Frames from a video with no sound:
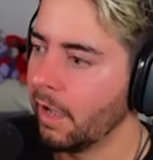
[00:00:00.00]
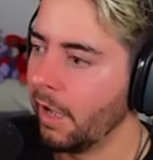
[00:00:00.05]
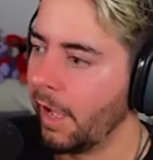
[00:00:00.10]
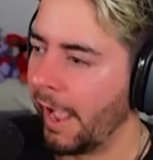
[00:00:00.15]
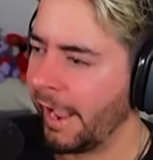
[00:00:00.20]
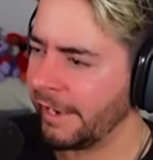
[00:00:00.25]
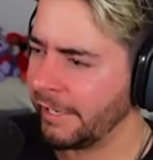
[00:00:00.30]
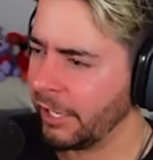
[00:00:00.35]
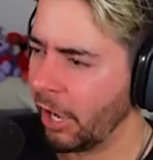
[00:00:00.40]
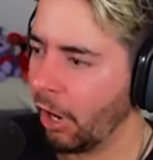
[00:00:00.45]

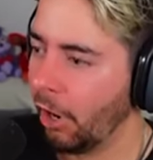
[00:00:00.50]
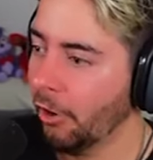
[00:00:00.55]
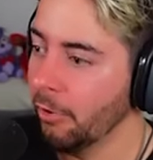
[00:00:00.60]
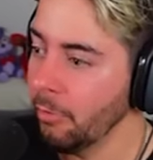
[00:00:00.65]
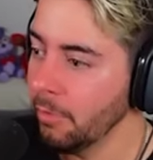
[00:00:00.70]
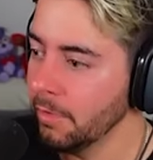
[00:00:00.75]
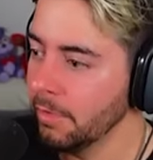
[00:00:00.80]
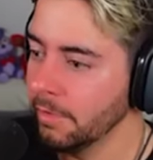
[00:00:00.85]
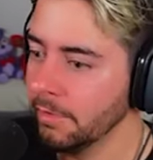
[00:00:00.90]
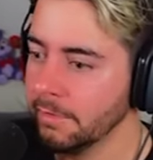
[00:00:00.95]
Hey,
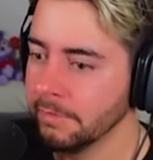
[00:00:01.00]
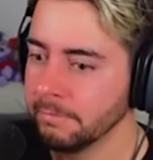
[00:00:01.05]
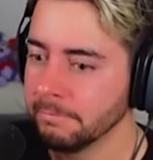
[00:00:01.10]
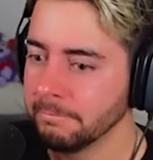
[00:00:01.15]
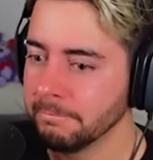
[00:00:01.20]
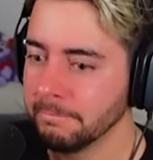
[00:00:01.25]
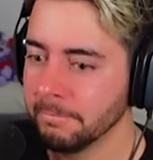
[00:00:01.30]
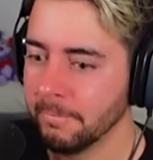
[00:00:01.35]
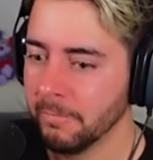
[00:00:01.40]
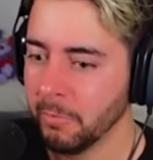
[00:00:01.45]
yo?
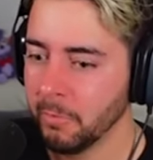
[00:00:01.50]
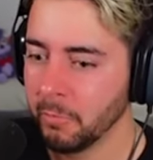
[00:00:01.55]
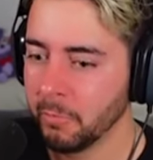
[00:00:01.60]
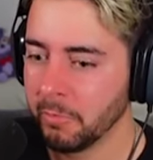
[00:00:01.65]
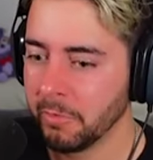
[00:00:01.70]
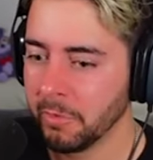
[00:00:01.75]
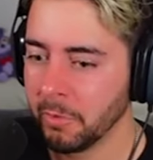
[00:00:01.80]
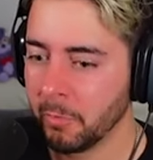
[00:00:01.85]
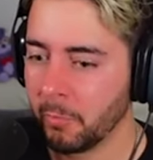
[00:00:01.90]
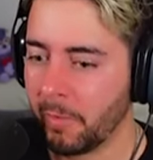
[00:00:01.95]

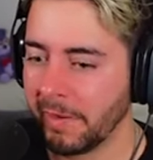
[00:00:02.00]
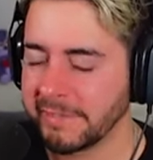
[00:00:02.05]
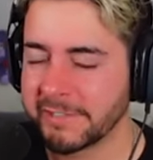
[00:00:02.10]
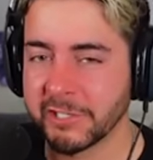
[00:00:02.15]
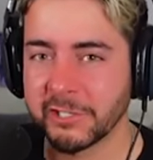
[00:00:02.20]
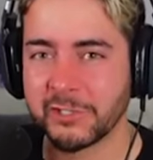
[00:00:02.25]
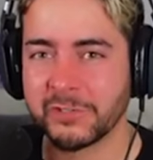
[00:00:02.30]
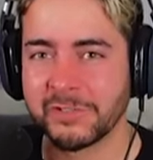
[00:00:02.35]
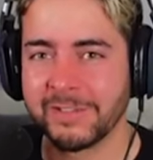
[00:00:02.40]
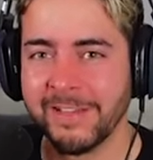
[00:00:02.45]
Why is
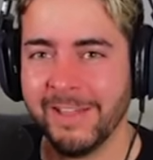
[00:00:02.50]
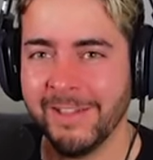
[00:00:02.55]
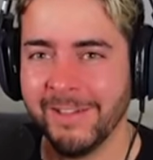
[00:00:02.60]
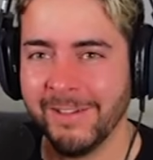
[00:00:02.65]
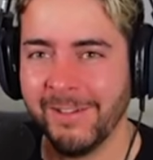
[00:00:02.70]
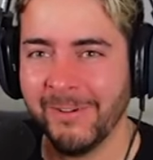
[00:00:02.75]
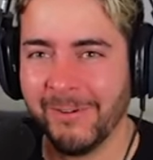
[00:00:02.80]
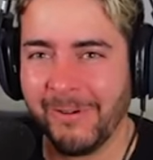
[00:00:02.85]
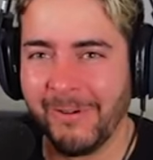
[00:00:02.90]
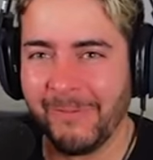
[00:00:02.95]
this?
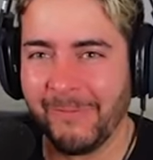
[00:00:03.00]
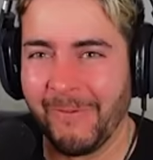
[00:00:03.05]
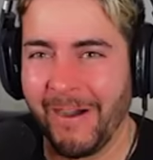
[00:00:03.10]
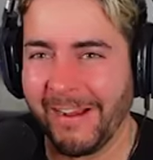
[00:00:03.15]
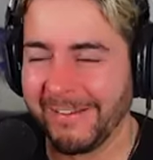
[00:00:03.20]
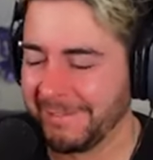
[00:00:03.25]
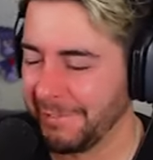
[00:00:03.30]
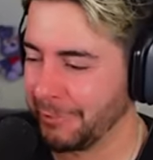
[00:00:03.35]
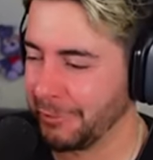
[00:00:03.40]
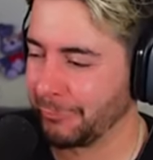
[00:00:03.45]

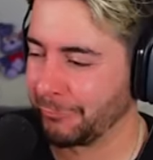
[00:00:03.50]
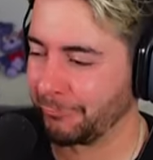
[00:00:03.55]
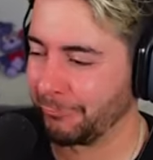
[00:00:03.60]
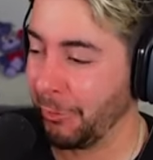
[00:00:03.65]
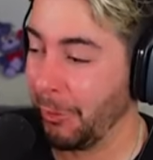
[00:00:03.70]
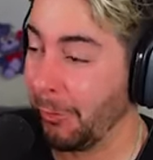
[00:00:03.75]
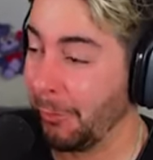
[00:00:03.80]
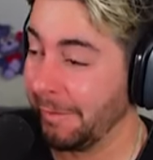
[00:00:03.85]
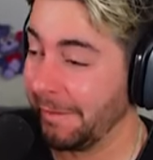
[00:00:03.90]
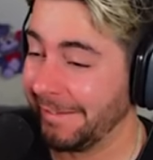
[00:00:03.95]
Why is it just
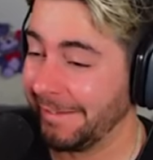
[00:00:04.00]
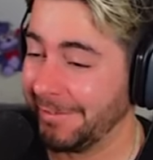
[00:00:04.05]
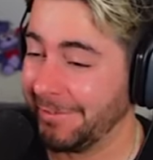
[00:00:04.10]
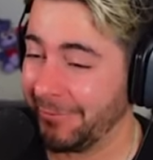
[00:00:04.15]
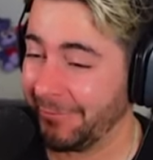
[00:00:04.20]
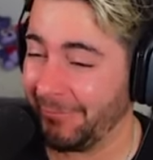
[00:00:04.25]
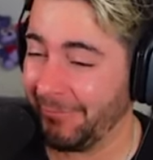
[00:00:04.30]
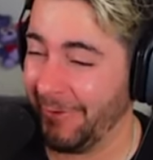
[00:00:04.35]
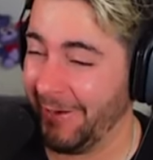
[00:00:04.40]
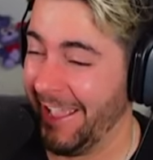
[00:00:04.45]
rolling
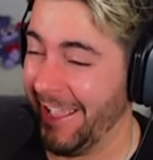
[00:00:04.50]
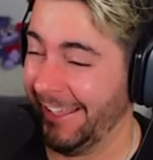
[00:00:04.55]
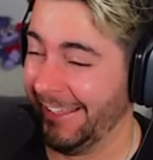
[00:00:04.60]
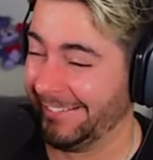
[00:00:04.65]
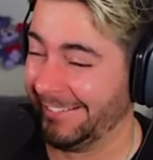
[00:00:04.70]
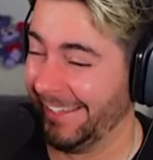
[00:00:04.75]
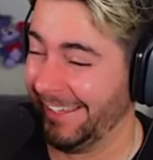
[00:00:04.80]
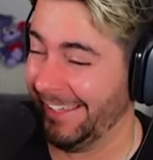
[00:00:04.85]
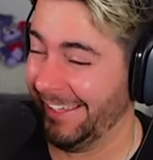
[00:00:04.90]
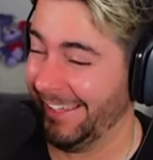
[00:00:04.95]

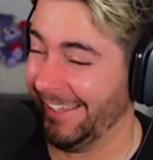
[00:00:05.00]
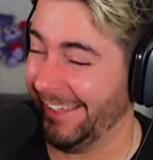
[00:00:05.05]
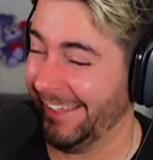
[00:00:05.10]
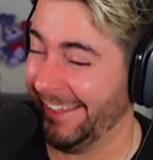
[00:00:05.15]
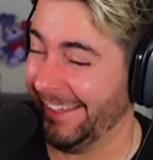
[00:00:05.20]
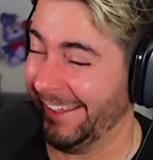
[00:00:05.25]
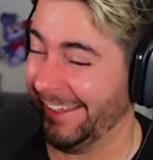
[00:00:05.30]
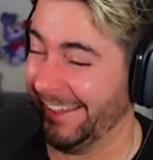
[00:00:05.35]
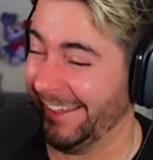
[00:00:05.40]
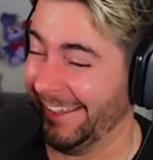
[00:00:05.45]

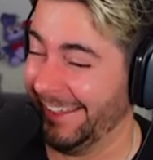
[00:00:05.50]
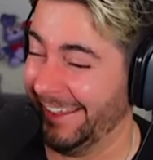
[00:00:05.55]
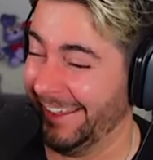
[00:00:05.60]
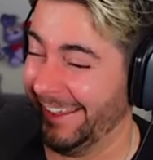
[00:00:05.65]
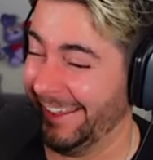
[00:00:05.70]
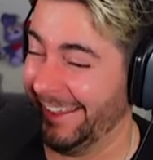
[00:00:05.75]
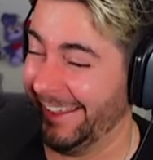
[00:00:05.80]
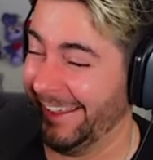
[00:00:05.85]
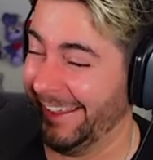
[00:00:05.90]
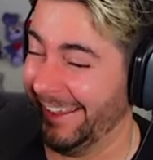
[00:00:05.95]

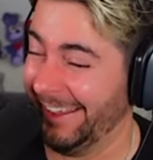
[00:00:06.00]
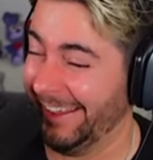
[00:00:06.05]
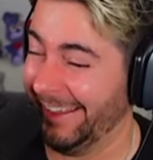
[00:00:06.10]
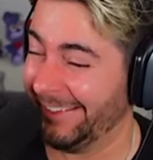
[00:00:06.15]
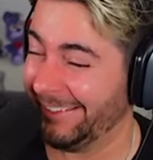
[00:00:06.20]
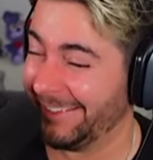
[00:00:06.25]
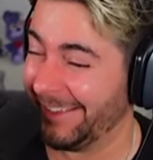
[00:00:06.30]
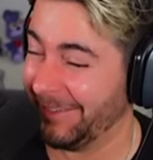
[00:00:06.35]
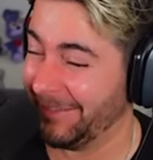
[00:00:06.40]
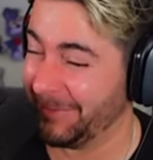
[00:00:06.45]

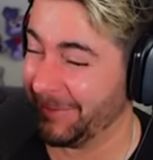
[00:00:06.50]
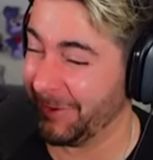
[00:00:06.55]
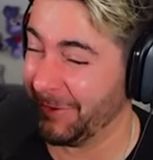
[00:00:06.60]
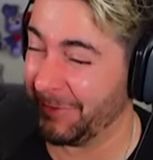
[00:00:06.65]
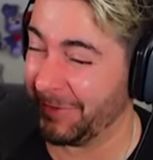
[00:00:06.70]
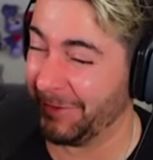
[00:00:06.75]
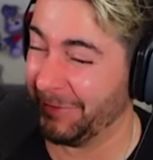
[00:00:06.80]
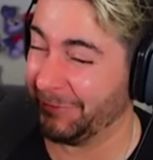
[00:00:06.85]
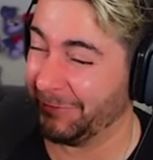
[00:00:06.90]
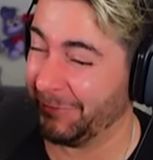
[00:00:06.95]
credits? I'm so
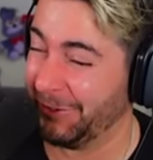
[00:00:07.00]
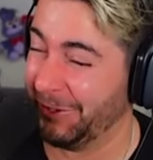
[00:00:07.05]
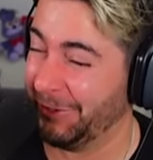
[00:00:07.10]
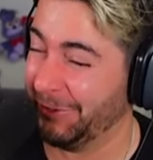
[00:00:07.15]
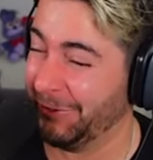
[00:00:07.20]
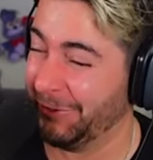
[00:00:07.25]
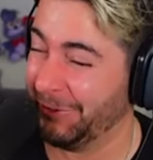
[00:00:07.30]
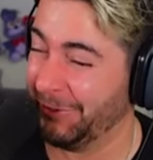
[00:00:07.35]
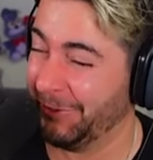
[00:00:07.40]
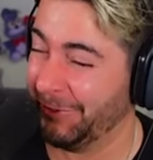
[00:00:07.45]

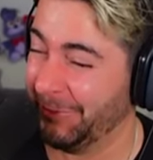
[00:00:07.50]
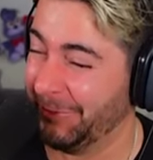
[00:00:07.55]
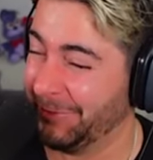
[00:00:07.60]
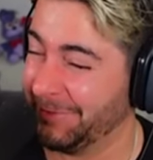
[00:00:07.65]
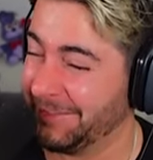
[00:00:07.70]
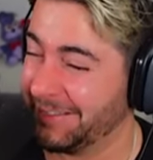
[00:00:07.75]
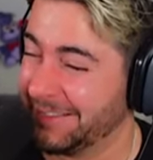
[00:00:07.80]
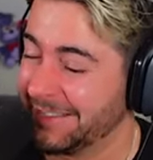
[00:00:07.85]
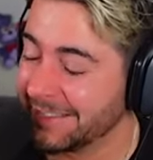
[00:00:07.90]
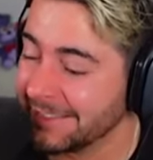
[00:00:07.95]

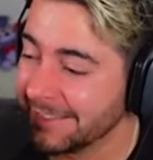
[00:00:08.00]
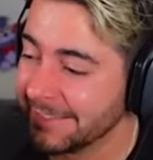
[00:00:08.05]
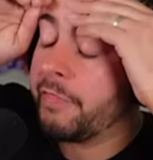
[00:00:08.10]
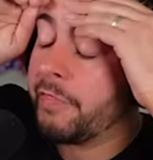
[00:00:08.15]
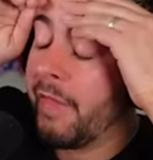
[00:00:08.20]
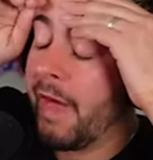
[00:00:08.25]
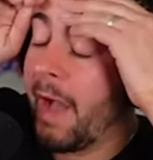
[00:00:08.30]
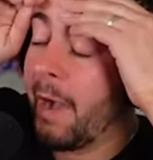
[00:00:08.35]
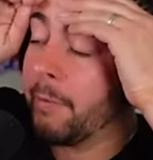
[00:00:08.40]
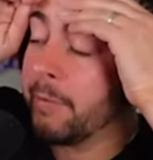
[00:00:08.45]
confused.
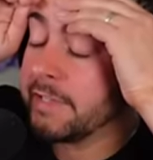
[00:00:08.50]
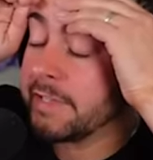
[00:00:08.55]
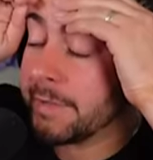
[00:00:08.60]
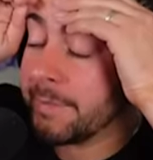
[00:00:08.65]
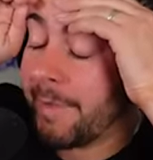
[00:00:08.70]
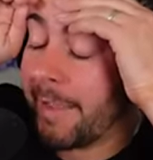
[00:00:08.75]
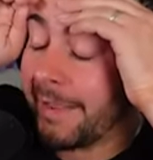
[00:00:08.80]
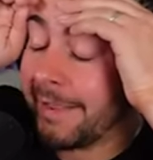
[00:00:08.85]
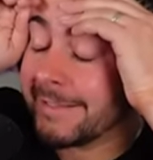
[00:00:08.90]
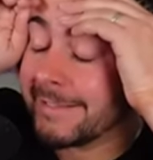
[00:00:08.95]
That was
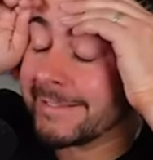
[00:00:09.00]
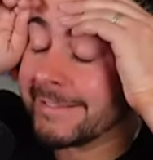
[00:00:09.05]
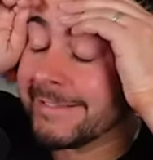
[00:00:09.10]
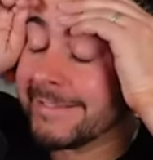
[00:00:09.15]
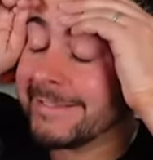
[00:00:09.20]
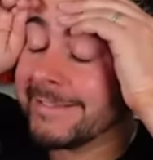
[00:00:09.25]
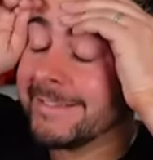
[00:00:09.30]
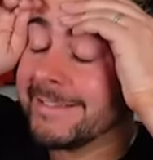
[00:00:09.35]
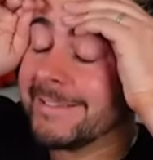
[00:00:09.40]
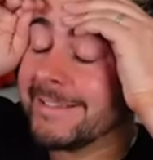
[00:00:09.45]

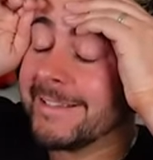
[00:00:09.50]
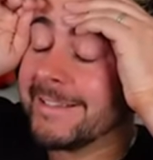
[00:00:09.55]
amazing.